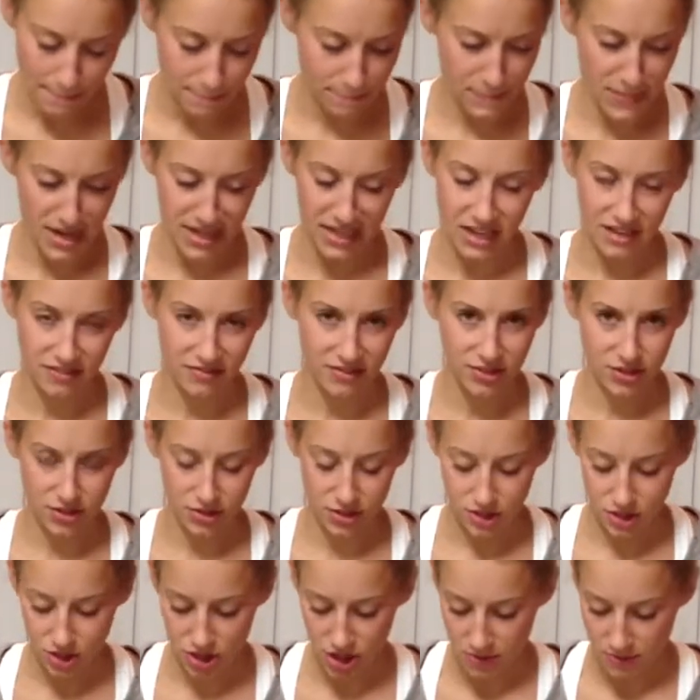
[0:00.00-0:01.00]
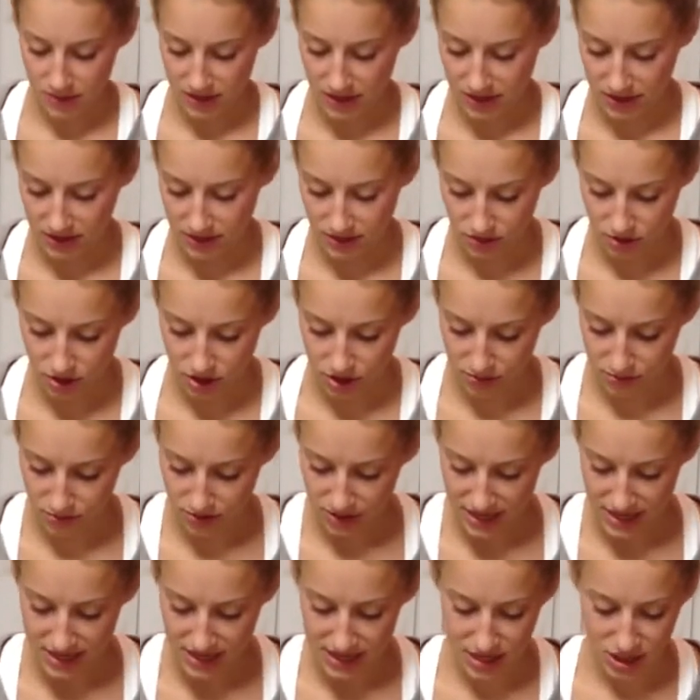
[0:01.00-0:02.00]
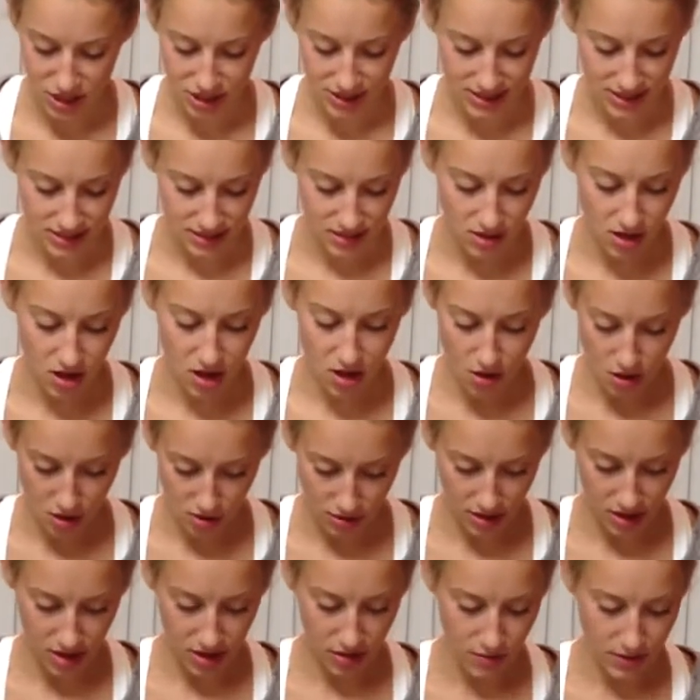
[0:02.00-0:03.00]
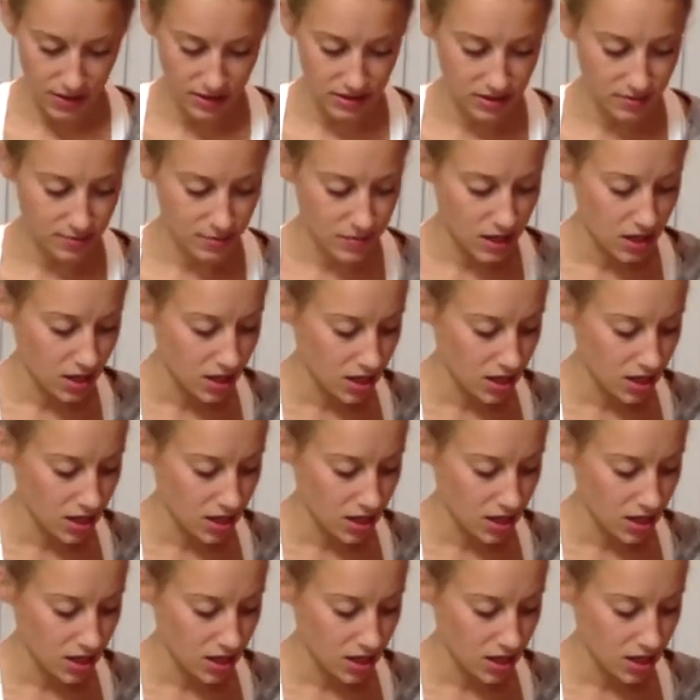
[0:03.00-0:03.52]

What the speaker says: my knife is already sharpened, so just pretend I just did all the other ones.